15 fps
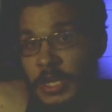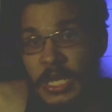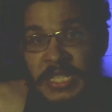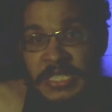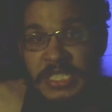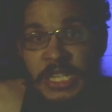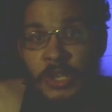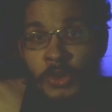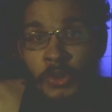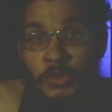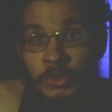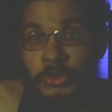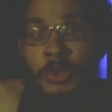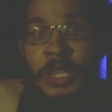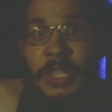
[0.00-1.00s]
and see who
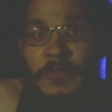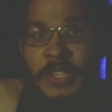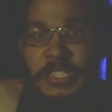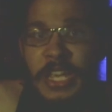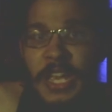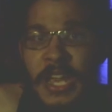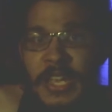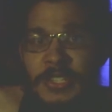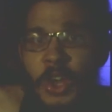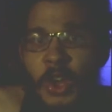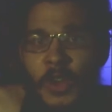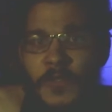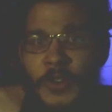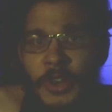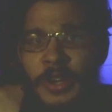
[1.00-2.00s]
truly resides
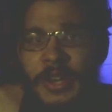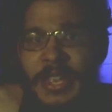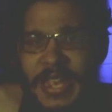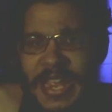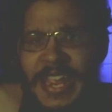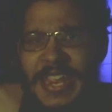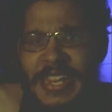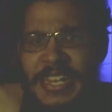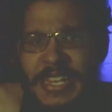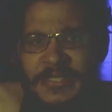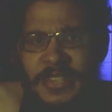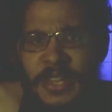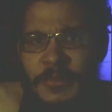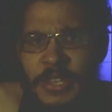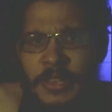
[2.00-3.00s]
over
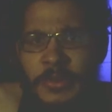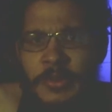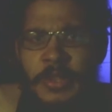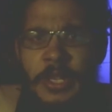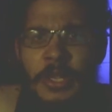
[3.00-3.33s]
AEW.